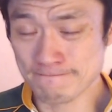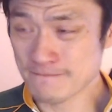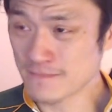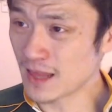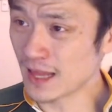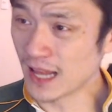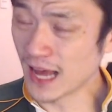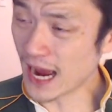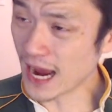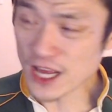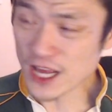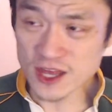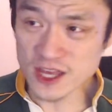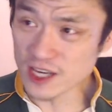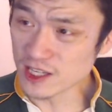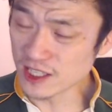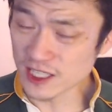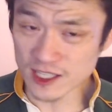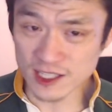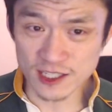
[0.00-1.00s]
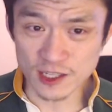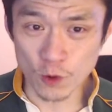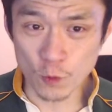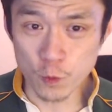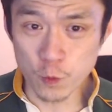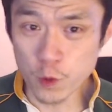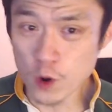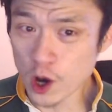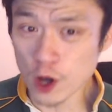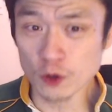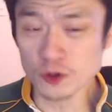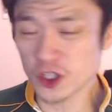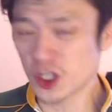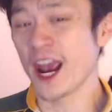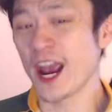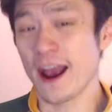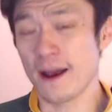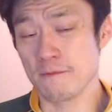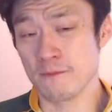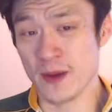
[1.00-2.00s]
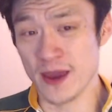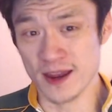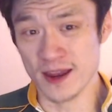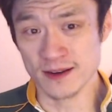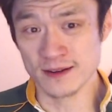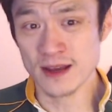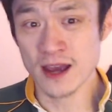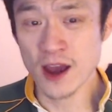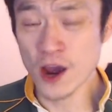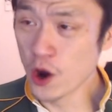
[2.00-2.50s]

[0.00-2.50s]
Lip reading: Like, this is a world champion,